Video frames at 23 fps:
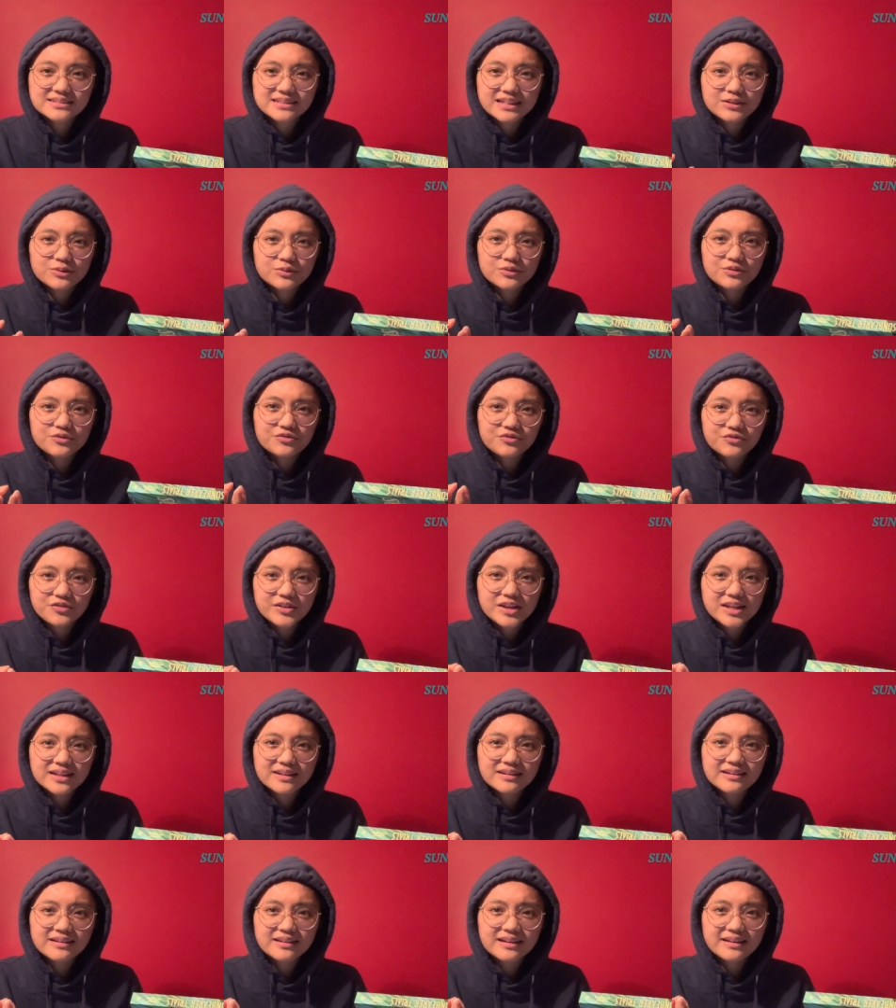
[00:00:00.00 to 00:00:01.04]
I don't
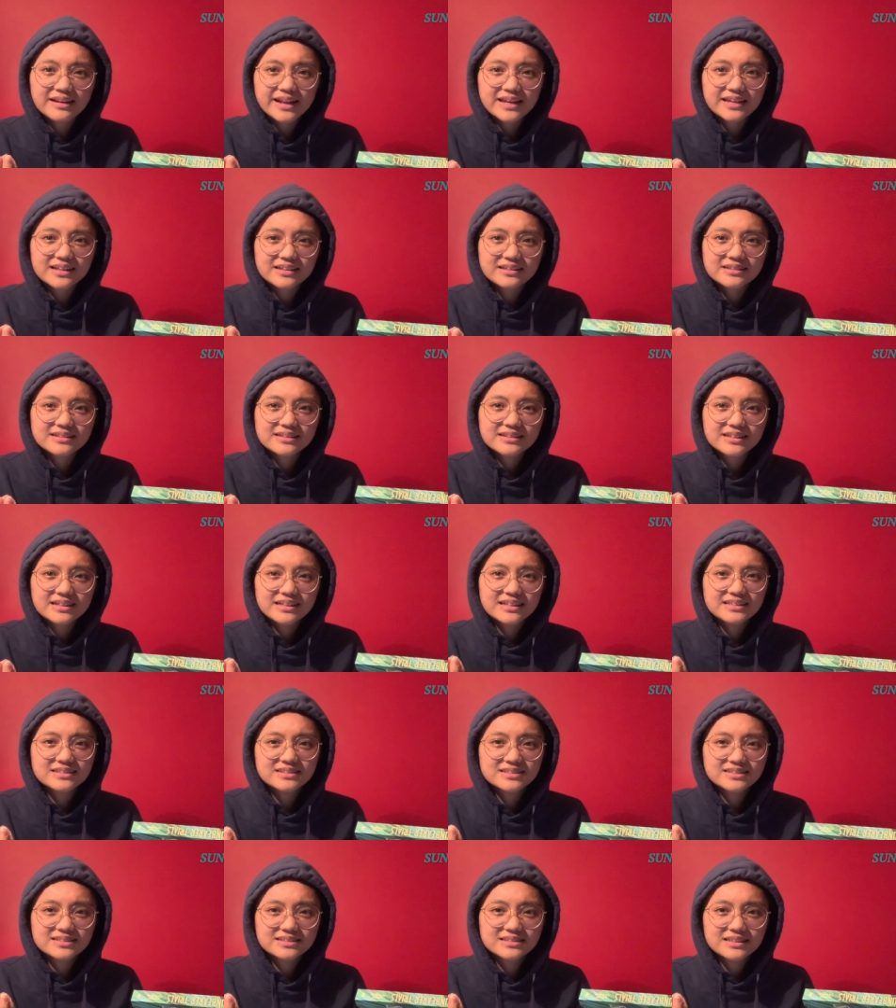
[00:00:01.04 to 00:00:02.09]
feel like
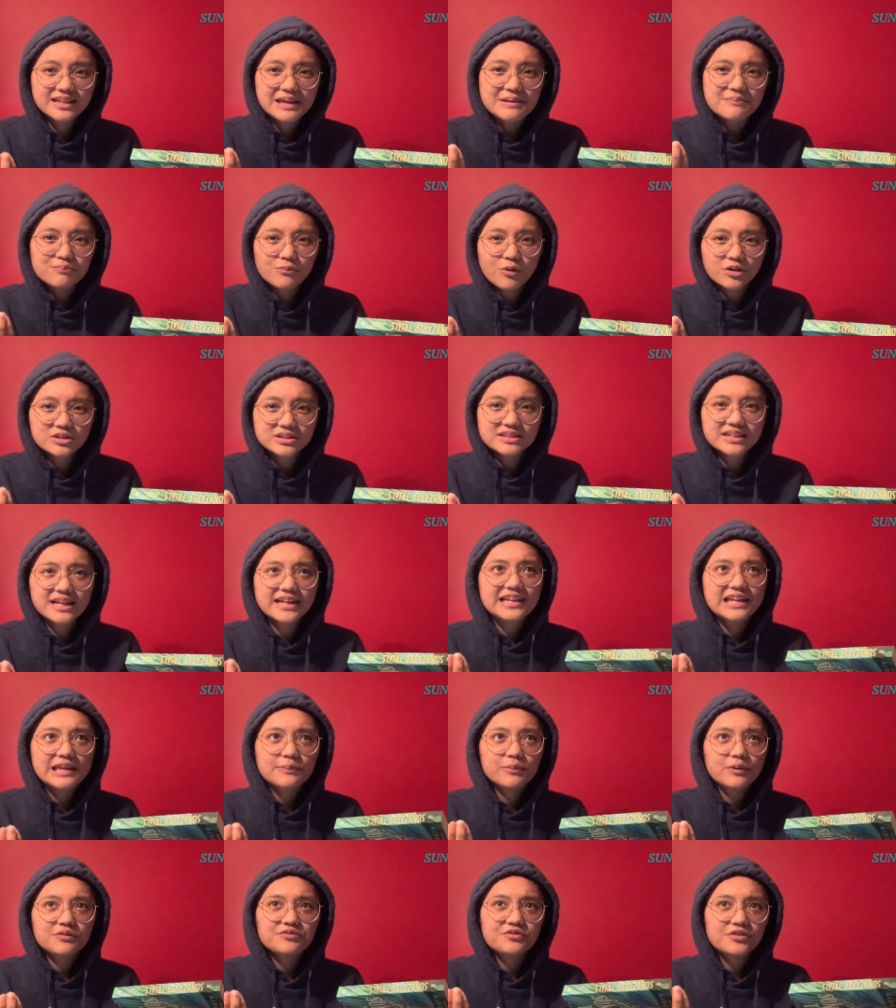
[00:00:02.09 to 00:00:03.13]
it's important. I
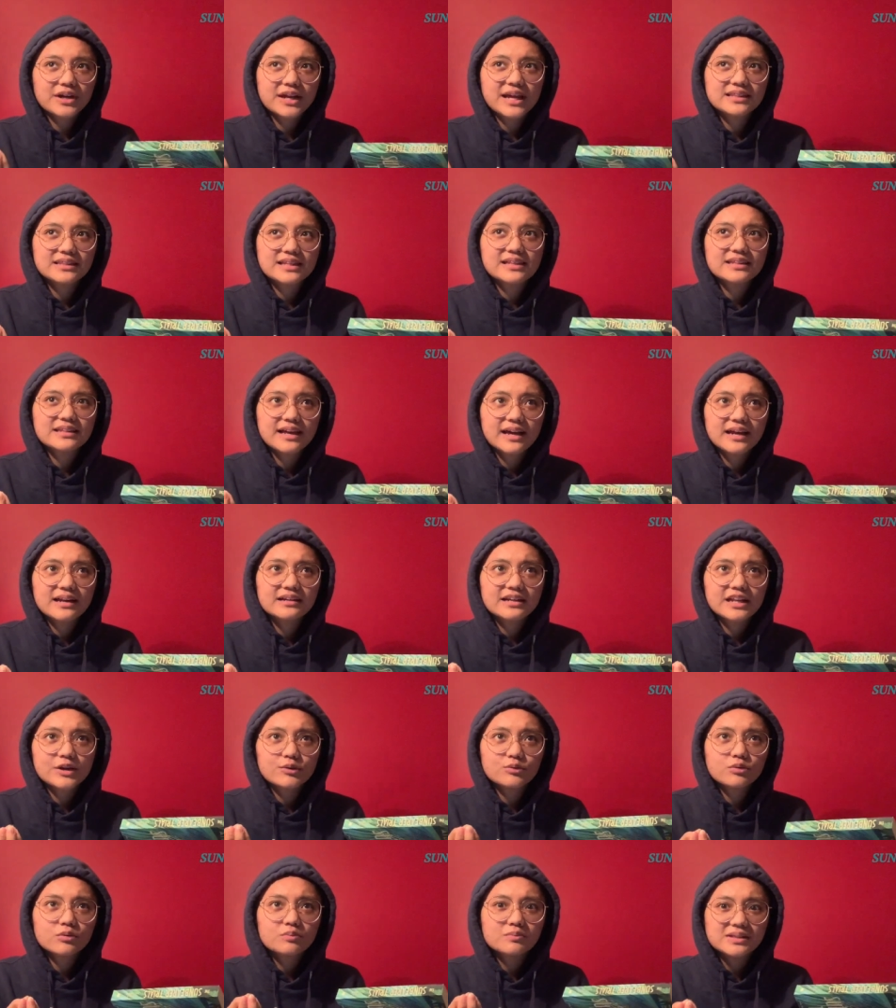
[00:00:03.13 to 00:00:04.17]
keep on forgetting that
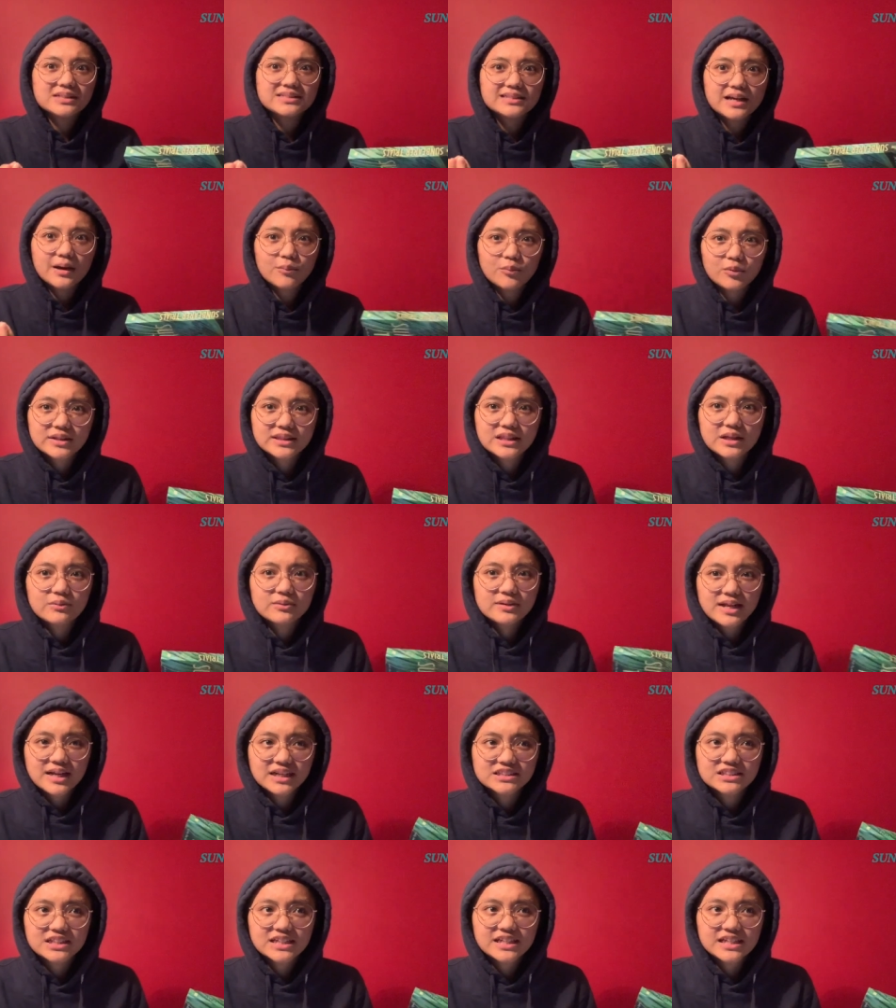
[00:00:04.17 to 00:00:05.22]
there will be someone that will
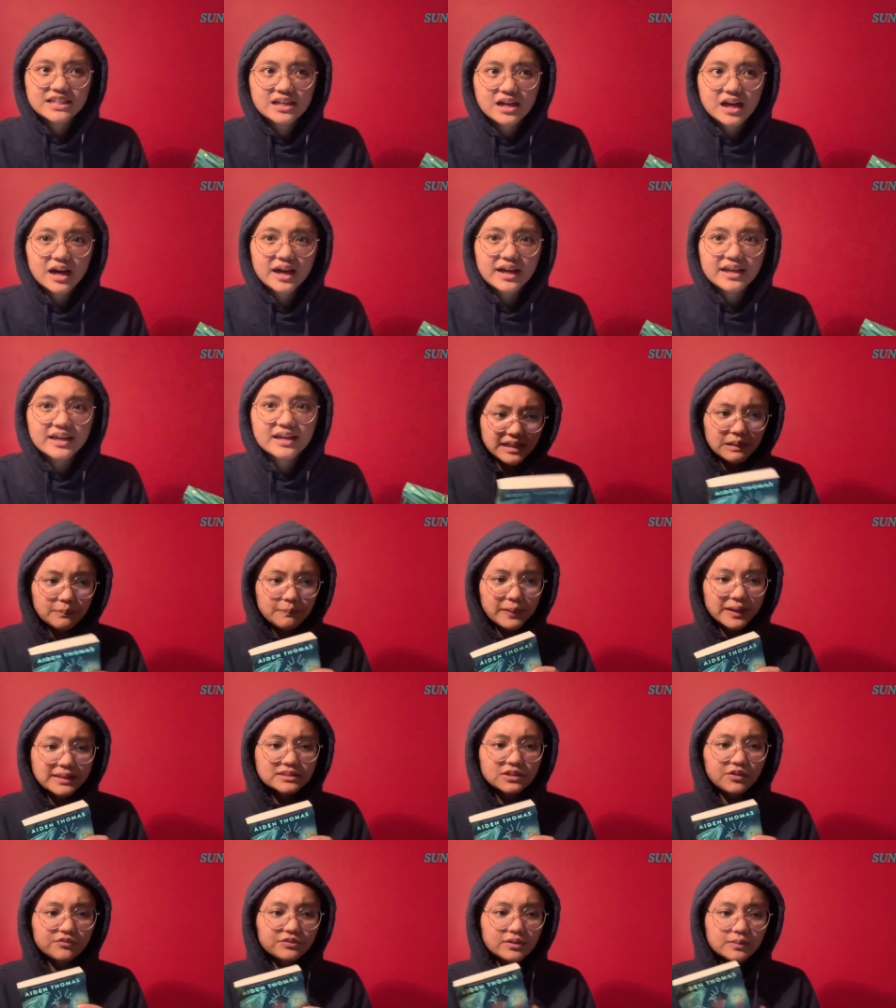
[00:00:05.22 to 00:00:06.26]
actually die. The pace
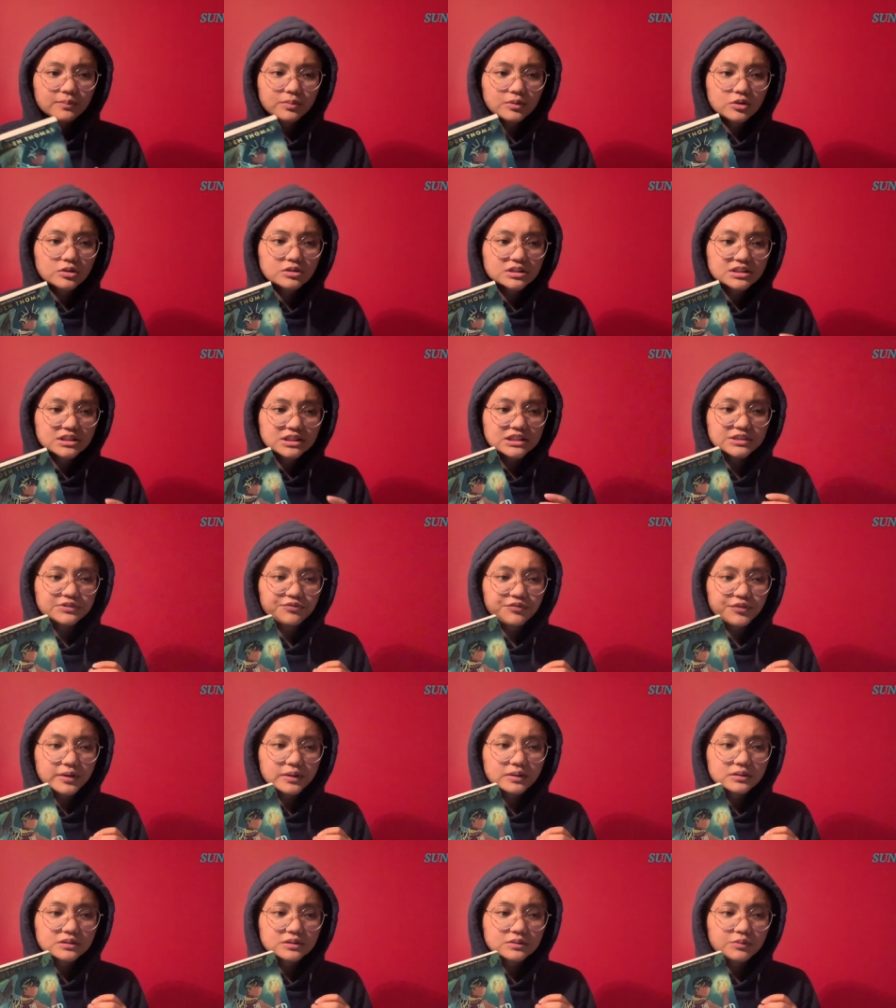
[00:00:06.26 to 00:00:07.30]
of the book just
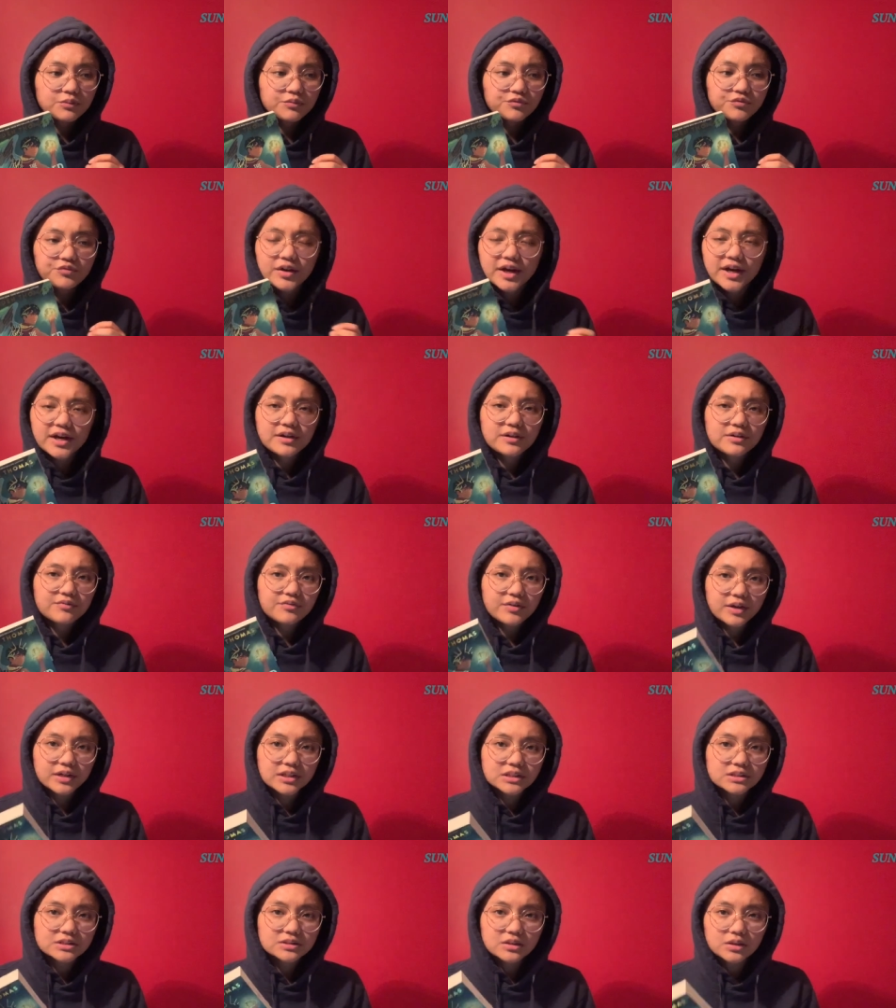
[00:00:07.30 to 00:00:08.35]
feels very,
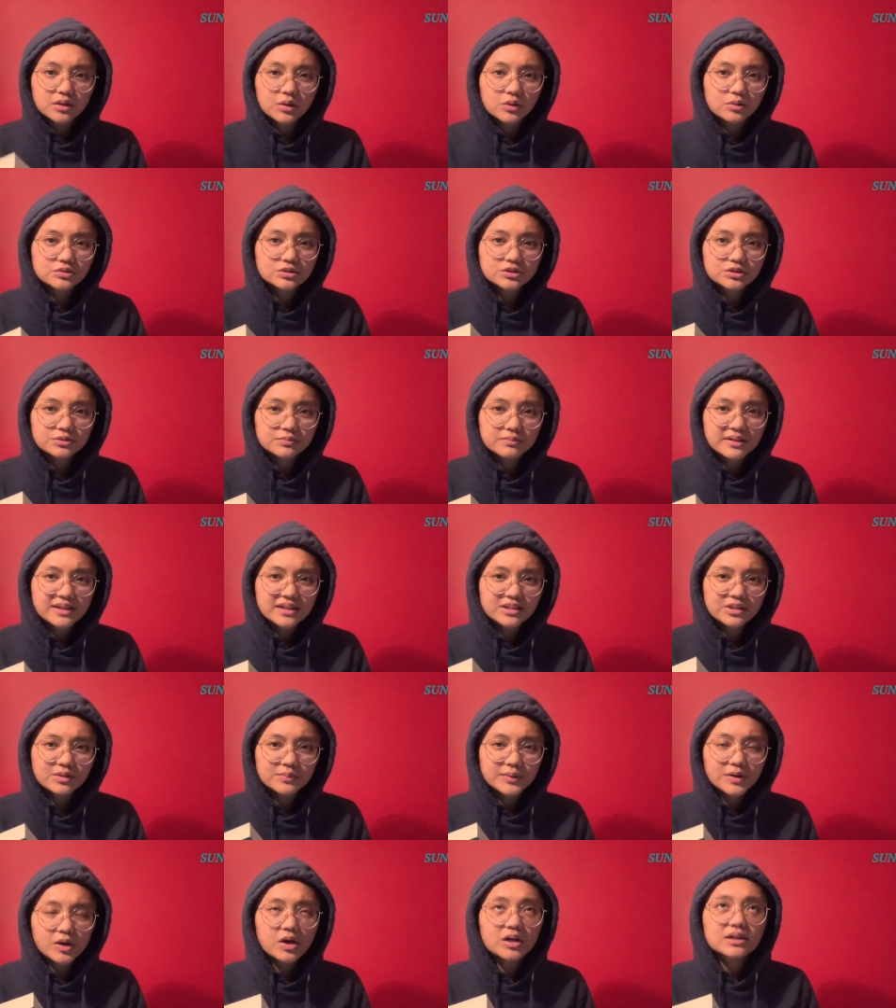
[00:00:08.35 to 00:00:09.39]
very slow to me, to
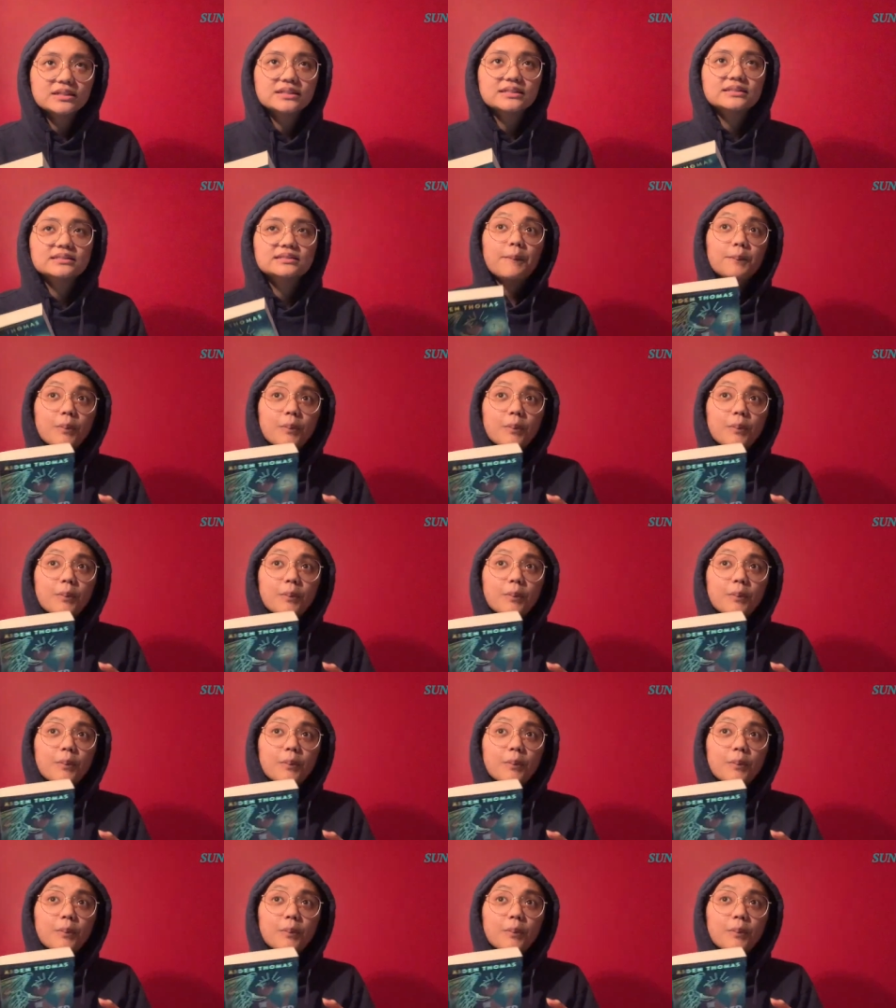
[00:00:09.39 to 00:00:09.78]
be honest.